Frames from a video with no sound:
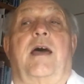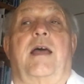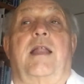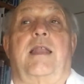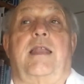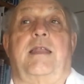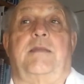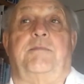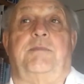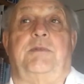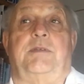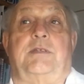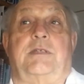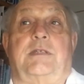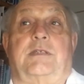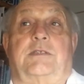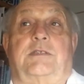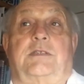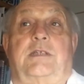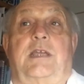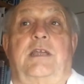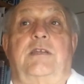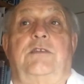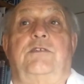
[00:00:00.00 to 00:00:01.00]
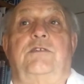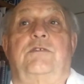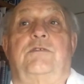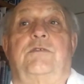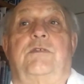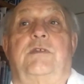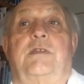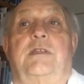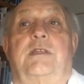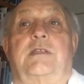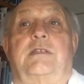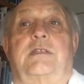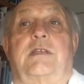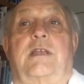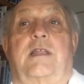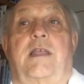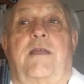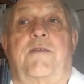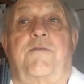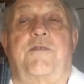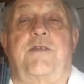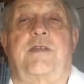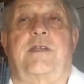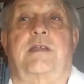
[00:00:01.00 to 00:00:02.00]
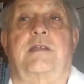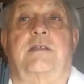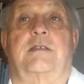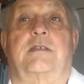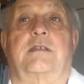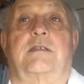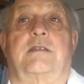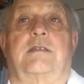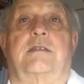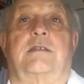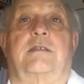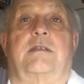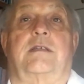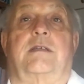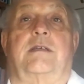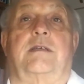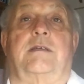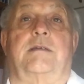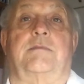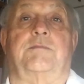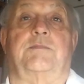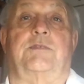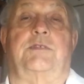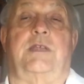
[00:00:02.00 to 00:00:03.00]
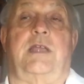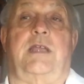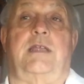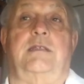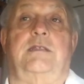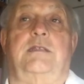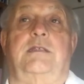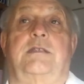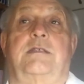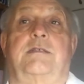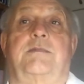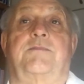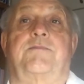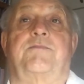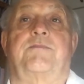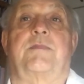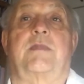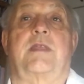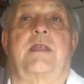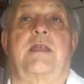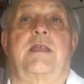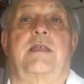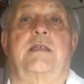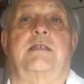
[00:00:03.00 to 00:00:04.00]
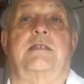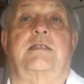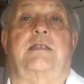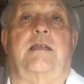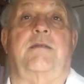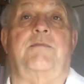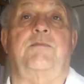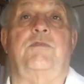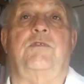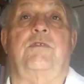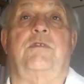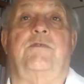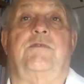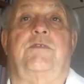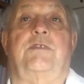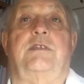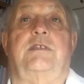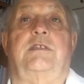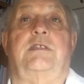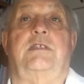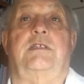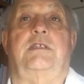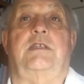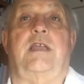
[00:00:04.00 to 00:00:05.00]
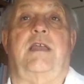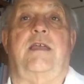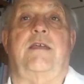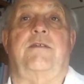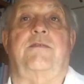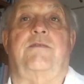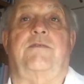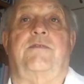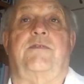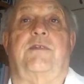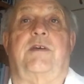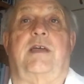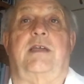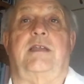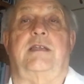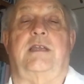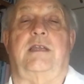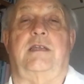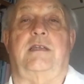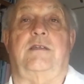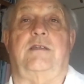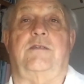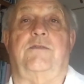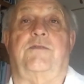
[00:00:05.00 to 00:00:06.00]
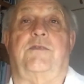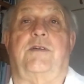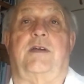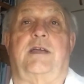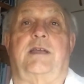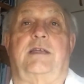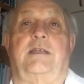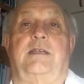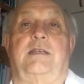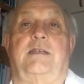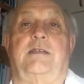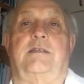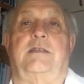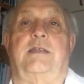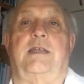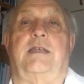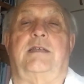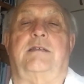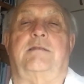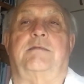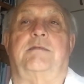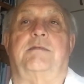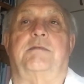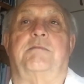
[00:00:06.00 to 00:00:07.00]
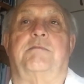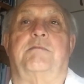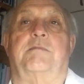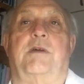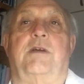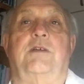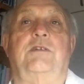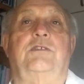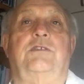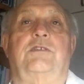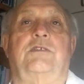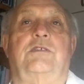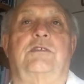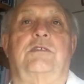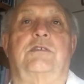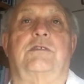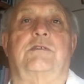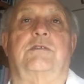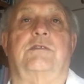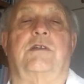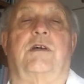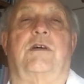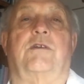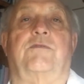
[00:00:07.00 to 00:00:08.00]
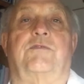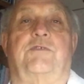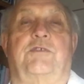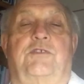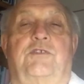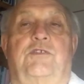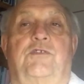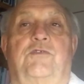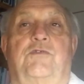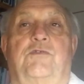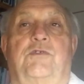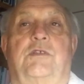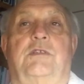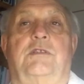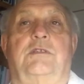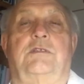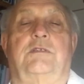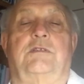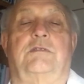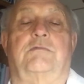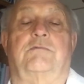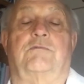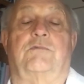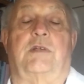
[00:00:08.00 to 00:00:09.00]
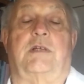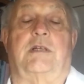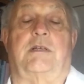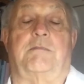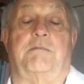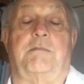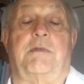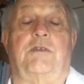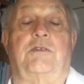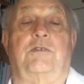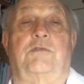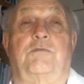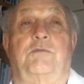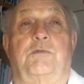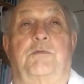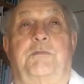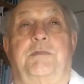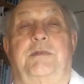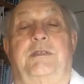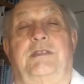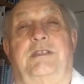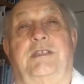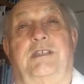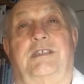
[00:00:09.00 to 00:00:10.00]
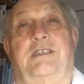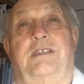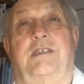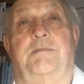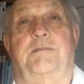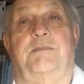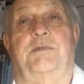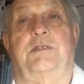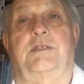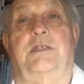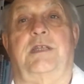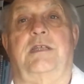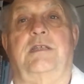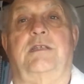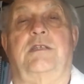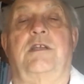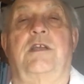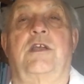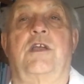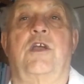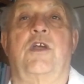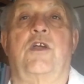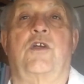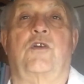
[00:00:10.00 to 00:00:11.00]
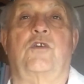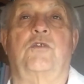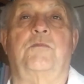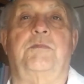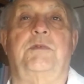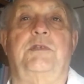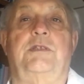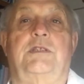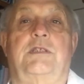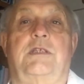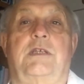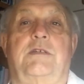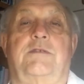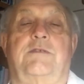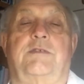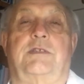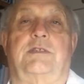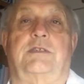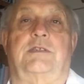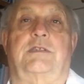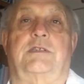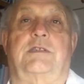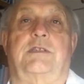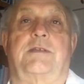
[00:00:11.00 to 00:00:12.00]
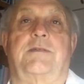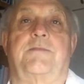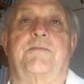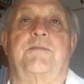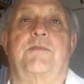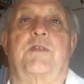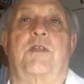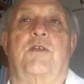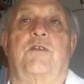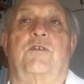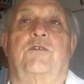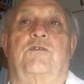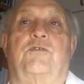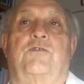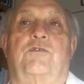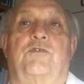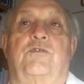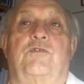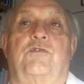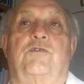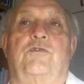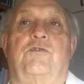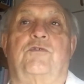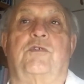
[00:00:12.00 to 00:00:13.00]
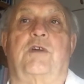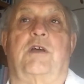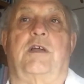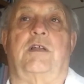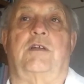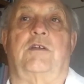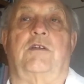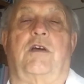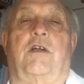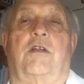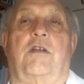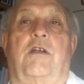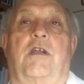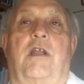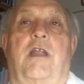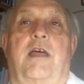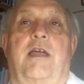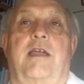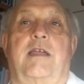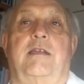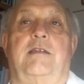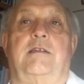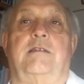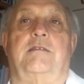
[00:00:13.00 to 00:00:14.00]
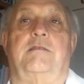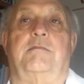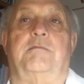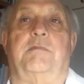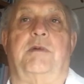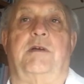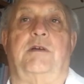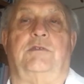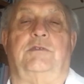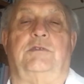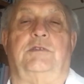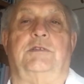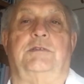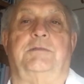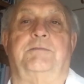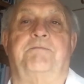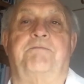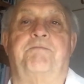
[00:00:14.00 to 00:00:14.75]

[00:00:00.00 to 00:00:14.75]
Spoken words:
Let me just say to you, in the South African sense, some universities have identified that most of the students, well, most would be 60%, could be serviced through an online mode.